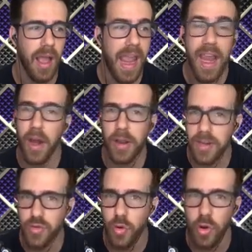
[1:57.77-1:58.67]
air
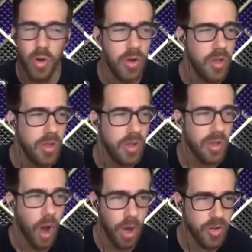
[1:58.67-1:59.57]
control,
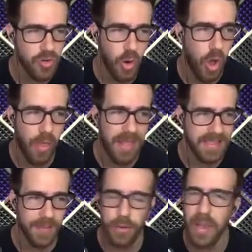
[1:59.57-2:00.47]
car control, all that
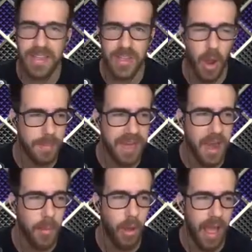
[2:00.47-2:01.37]
stuff. You guys know I'm
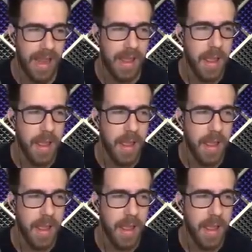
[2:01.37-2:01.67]
terrible at it,